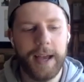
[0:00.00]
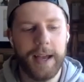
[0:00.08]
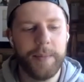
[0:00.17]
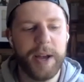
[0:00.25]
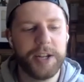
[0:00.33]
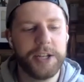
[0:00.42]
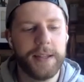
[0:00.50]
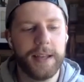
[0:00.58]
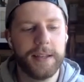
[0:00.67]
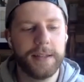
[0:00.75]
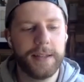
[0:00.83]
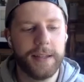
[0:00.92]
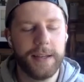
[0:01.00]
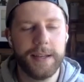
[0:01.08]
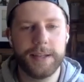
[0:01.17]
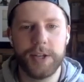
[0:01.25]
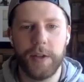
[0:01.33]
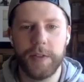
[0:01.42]
I imagine that
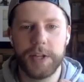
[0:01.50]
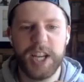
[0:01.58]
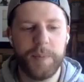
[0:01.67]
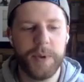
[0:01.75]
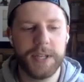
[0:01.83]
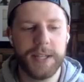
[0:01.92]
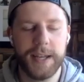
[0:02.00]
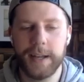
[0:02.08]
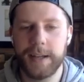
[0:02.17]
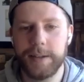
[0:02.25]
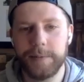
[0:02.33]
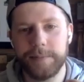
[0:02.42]
it's not the cheapest thing.